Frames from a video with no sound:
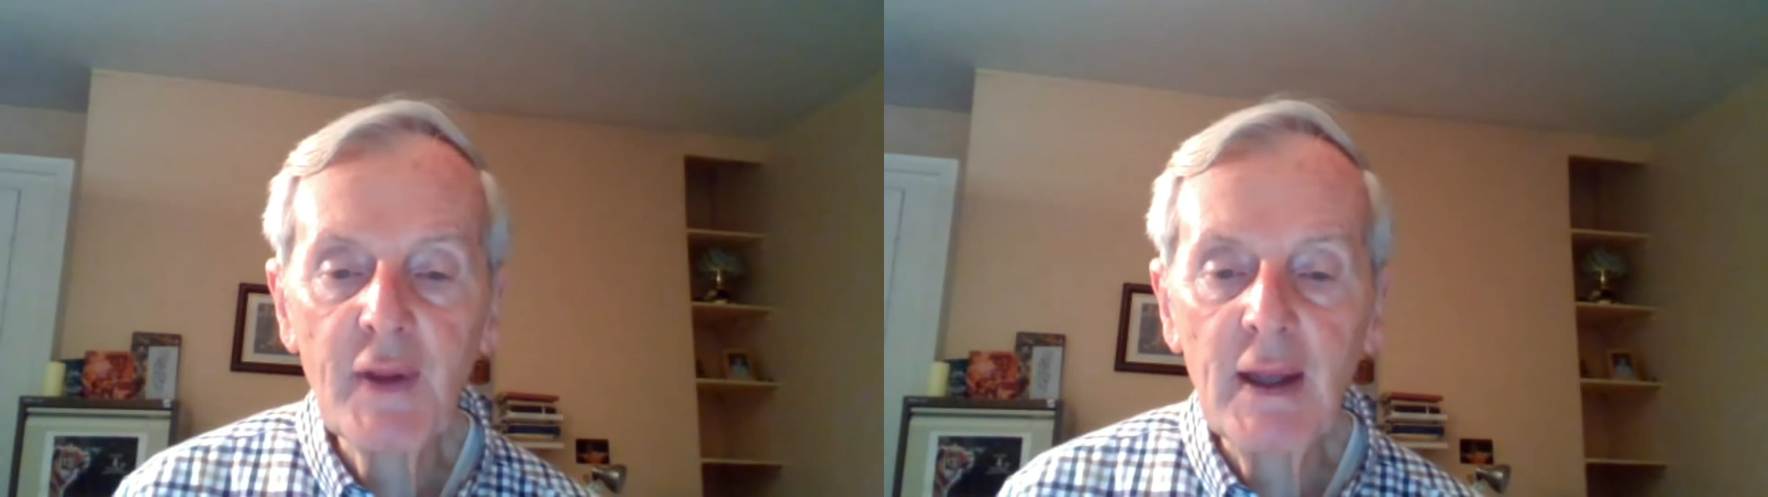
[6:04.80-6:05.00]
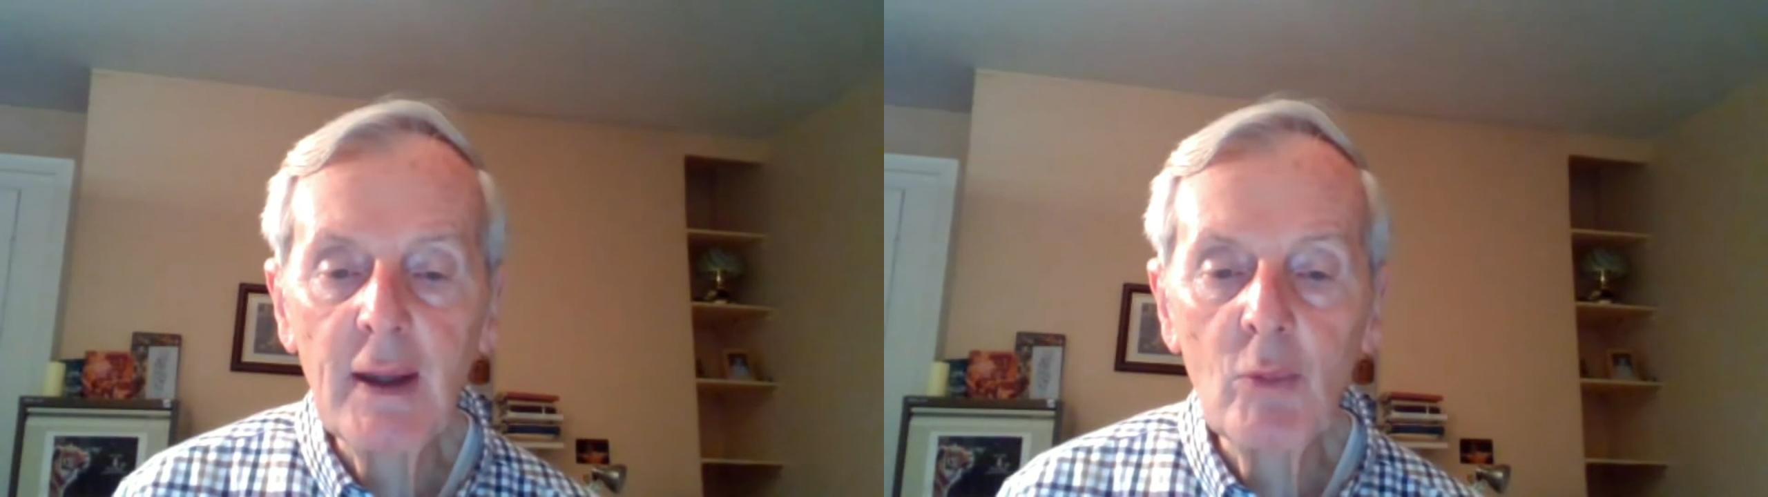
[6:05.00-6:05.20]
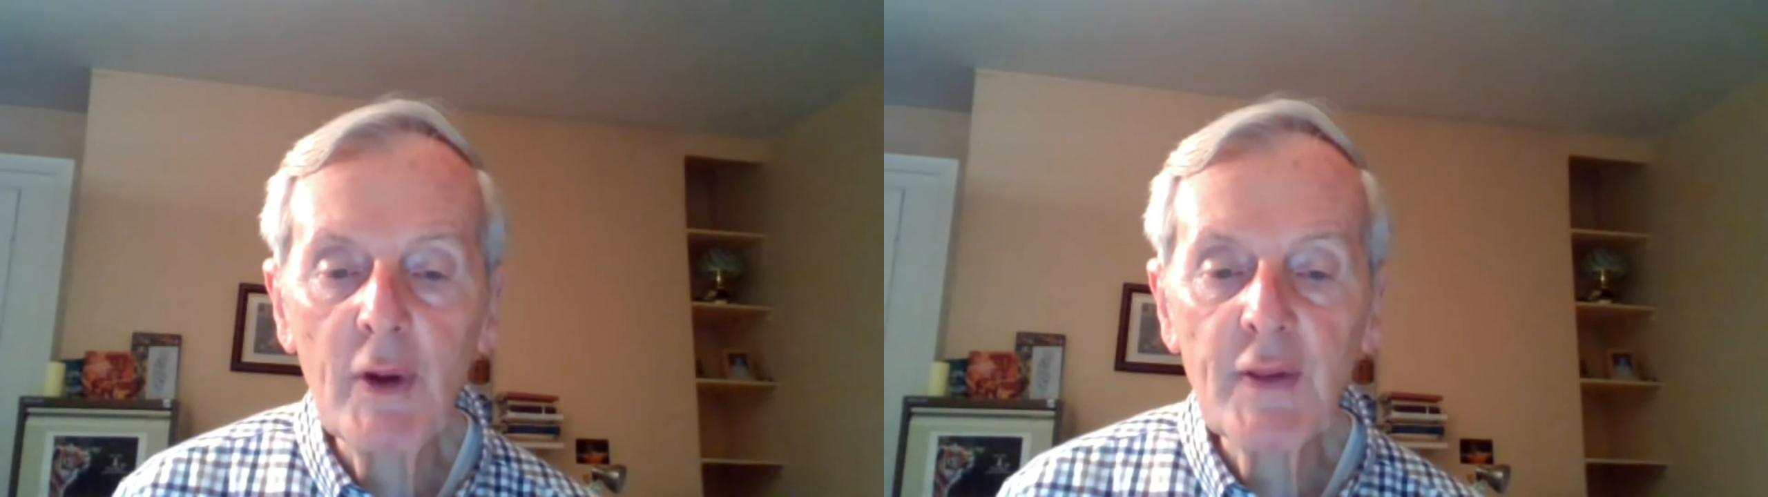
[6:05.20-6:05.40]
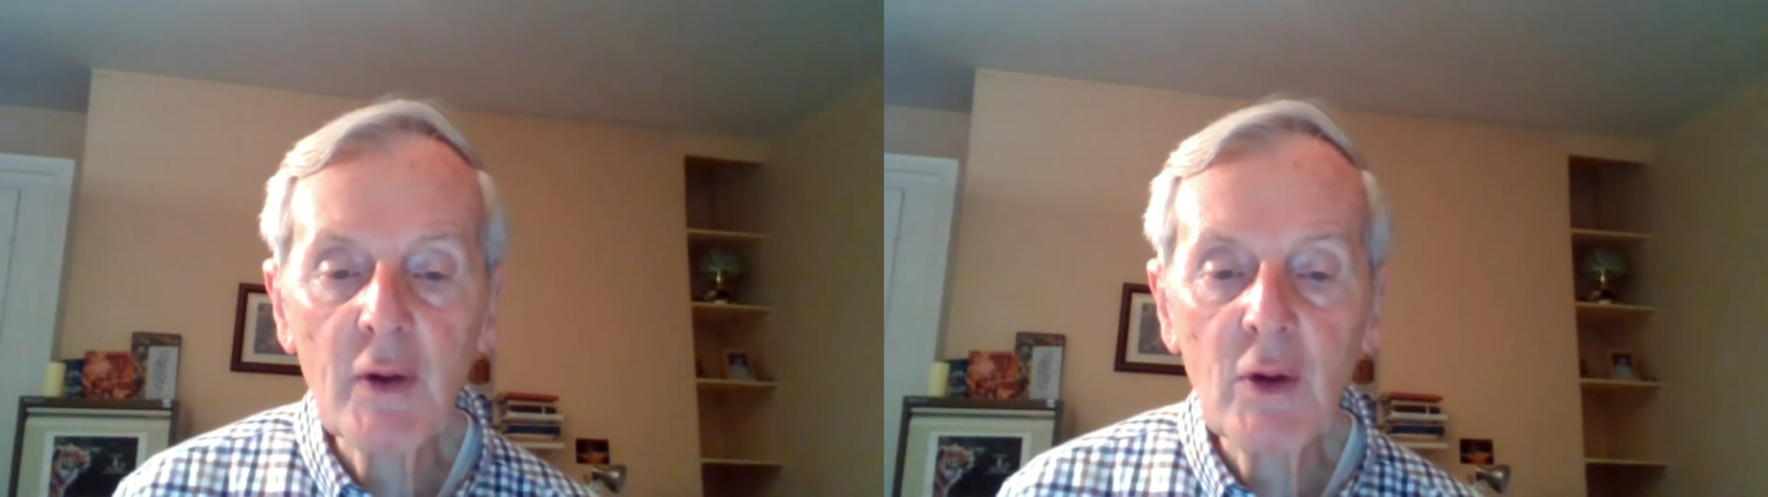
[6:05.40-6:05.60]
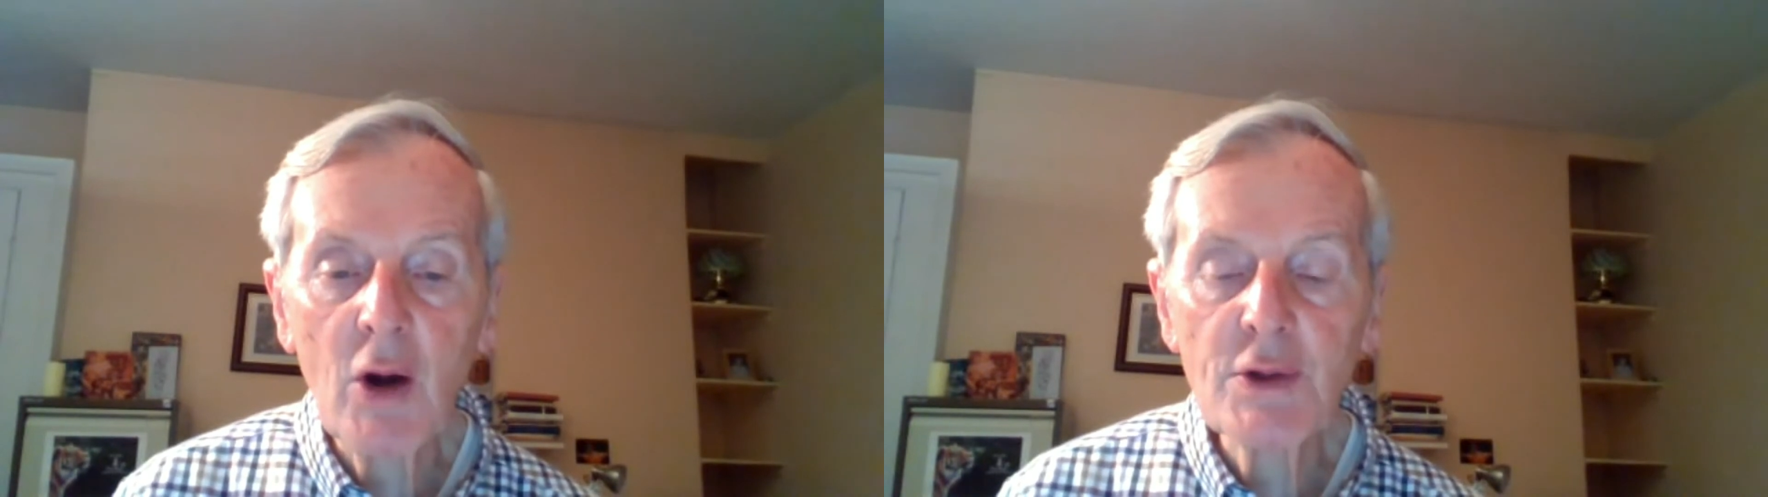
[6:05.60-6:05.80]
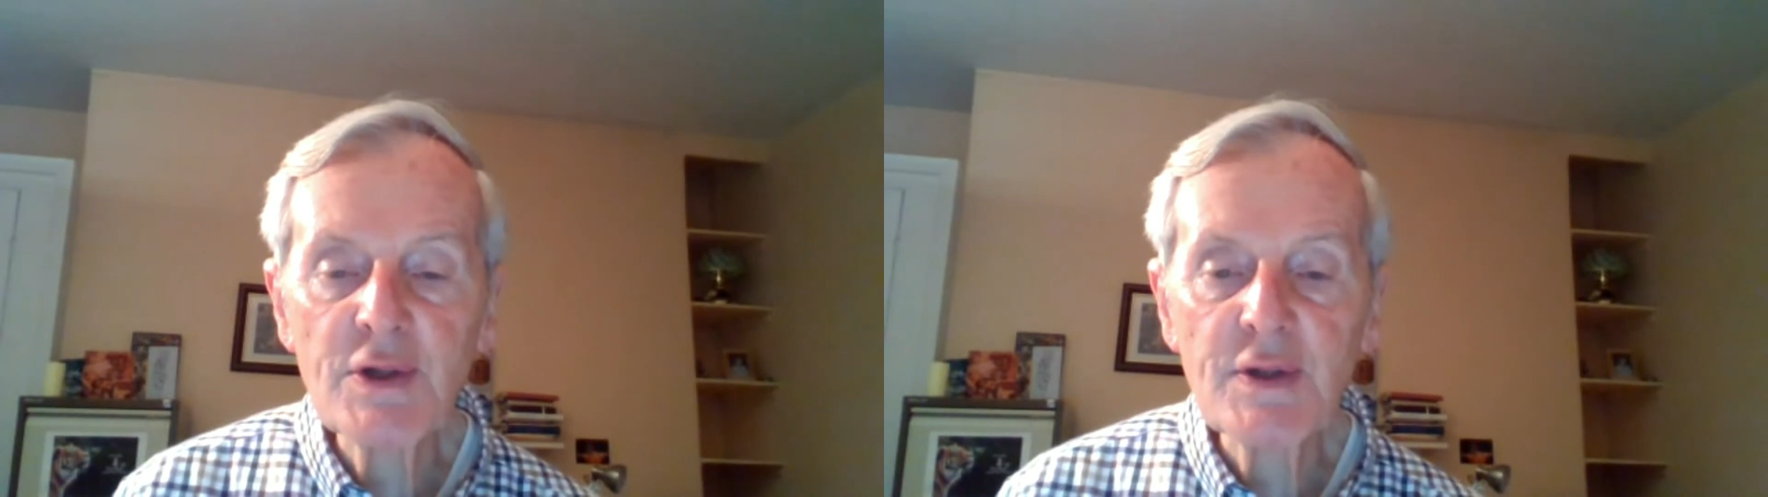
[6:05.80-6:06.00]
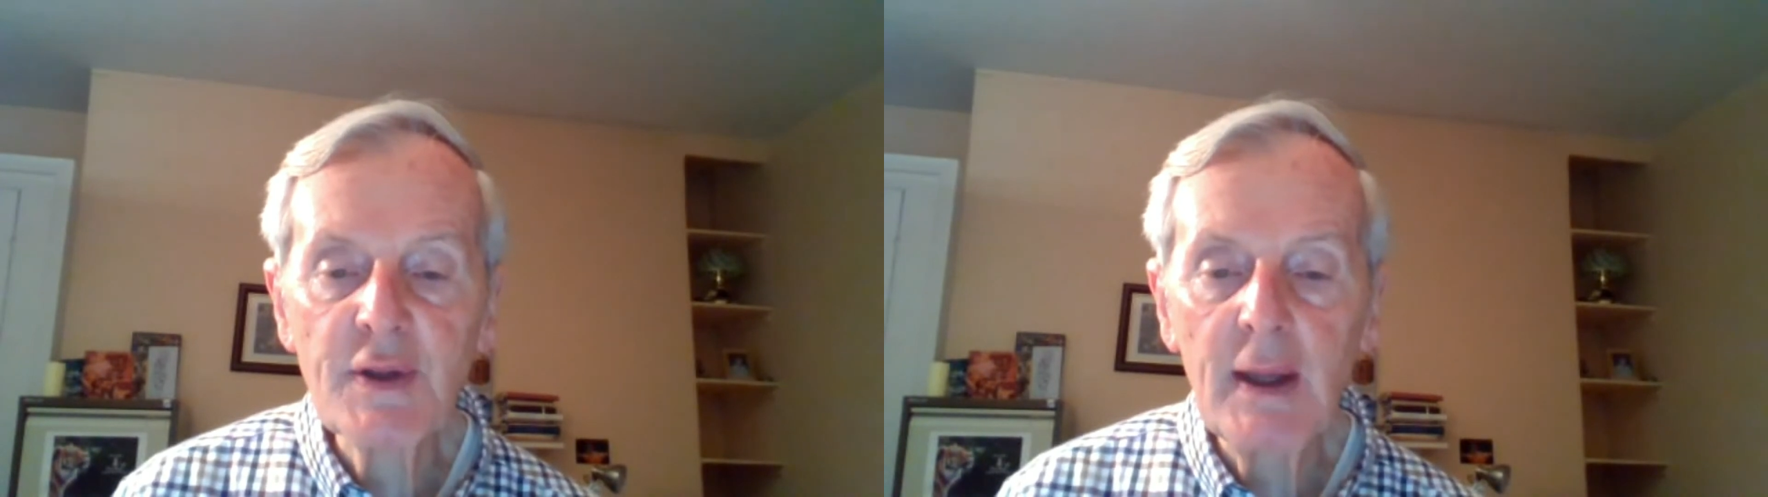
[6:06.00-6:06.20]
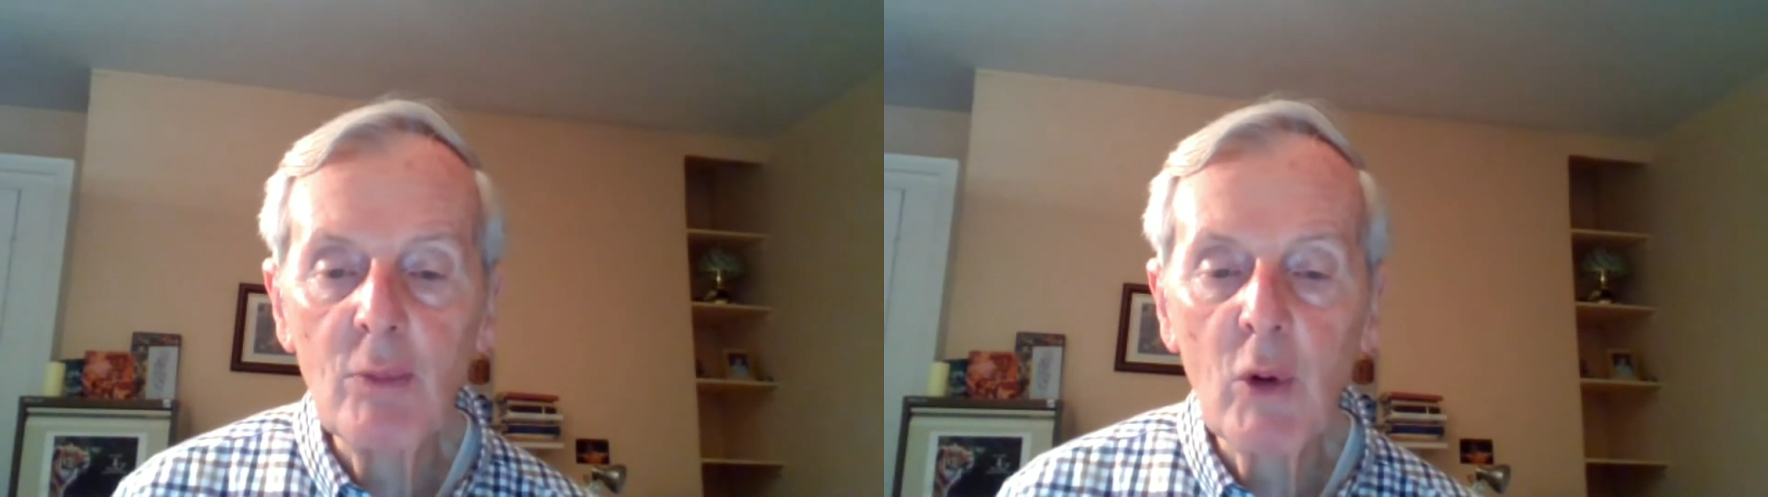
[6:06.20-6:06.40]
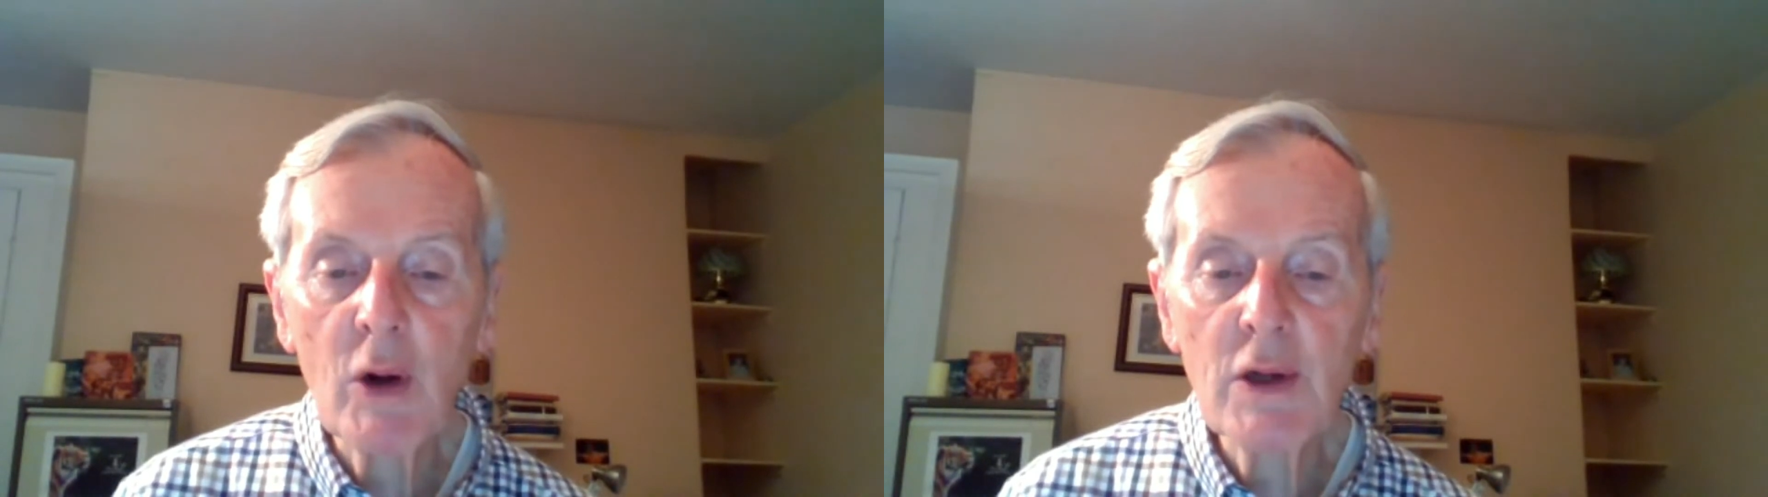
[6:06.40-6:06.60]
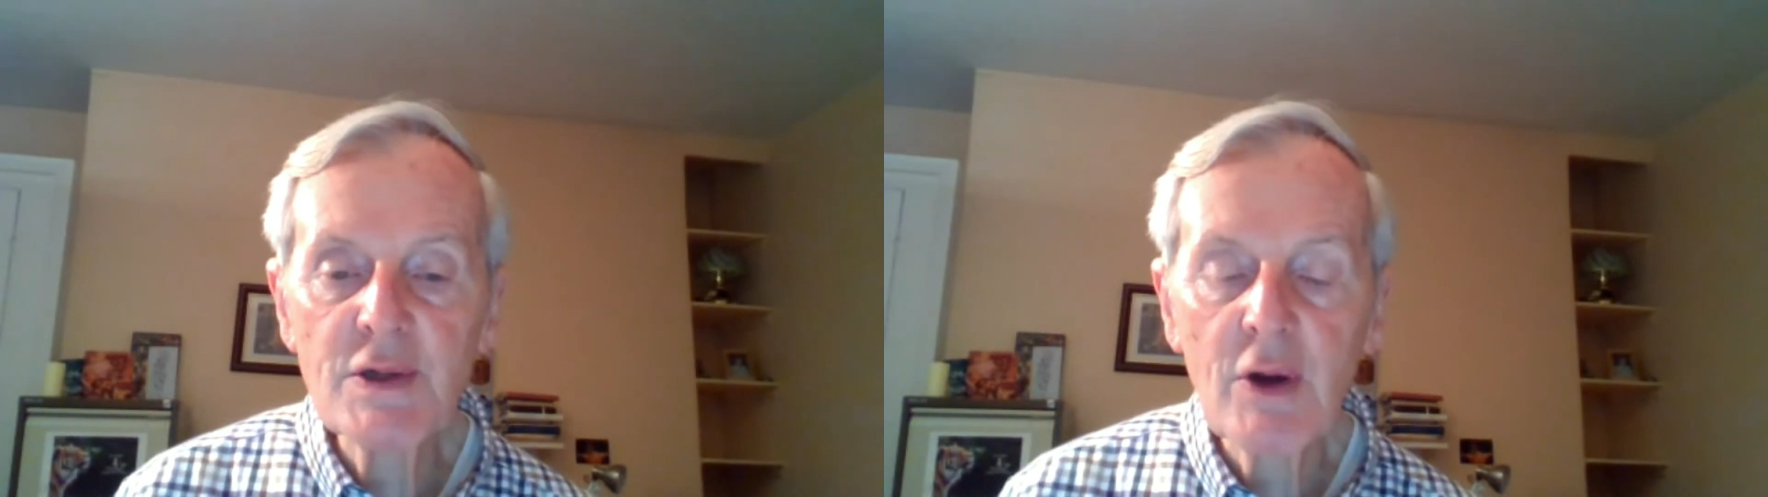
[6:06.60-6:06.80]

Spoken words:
the world